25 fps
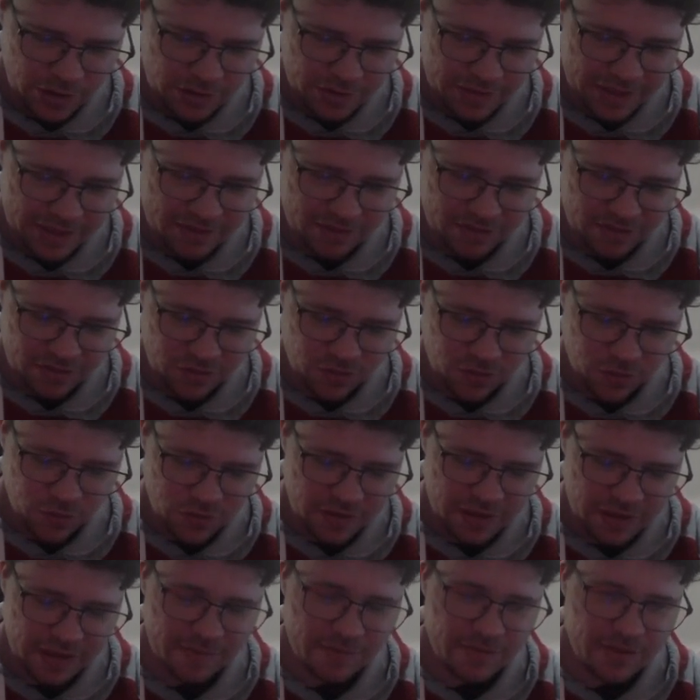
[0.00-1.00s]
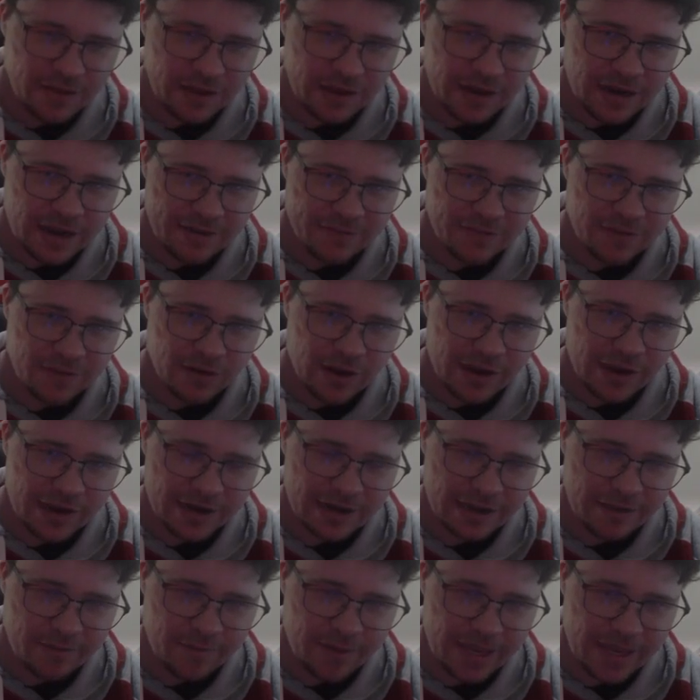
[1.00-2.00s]
that's the 2 teams they're going to have to
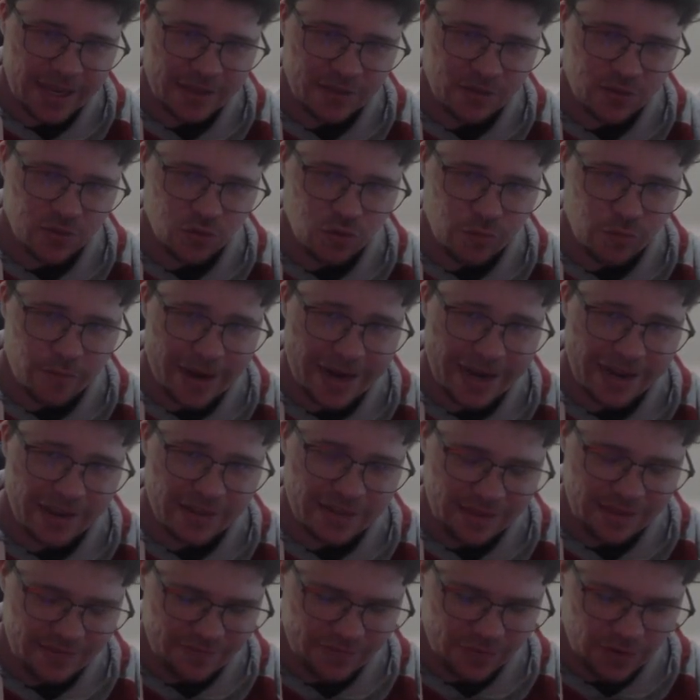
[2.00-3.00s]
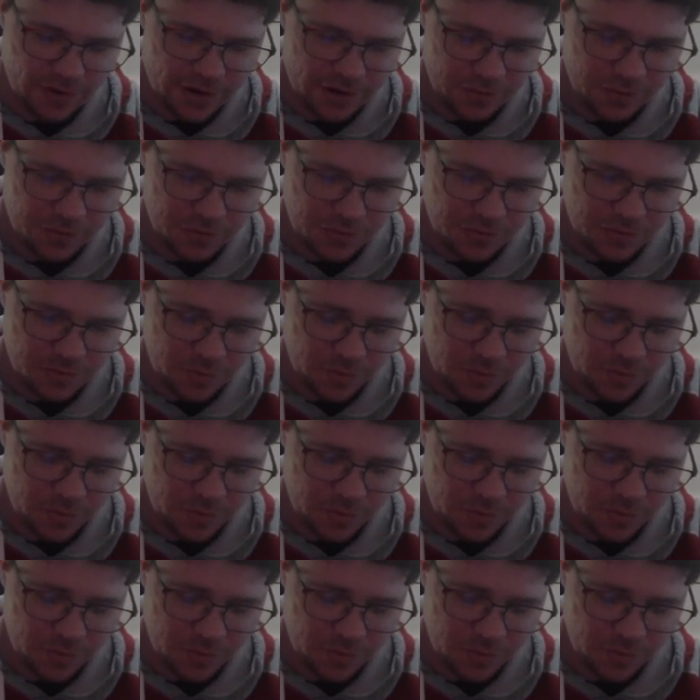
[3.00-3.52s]
likely beat to make the finals,